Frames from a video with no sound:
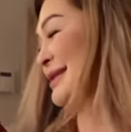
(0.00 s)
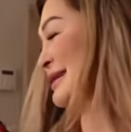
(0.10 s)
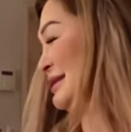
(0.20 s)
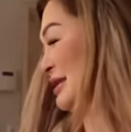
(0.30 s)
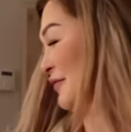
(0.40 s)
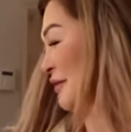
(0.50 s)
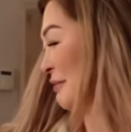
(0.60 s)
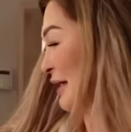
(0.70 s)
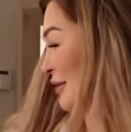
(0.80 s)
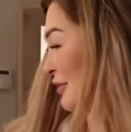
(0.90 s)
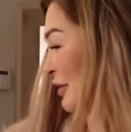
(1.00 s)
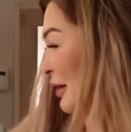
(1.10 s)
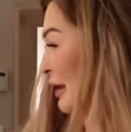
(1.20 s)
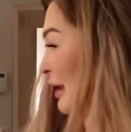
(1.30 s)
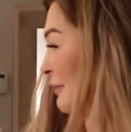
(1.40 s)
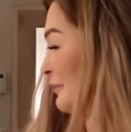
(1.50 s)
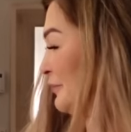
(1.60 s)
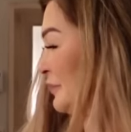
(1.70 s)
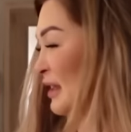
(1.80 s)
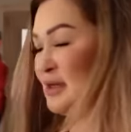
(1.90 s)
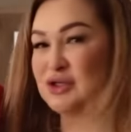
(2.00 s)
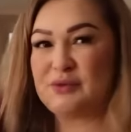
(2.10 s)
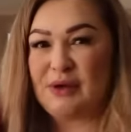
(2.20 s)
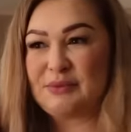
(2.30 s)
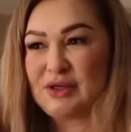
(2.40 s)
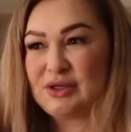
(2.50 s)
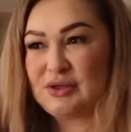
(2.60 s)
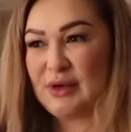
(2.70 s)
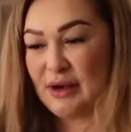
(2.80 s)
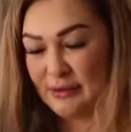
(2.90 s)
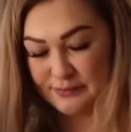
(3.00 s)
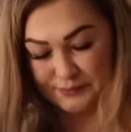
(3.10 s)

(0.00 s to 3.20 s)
This is for my little Yorkie. Cute. She ripped her sweater.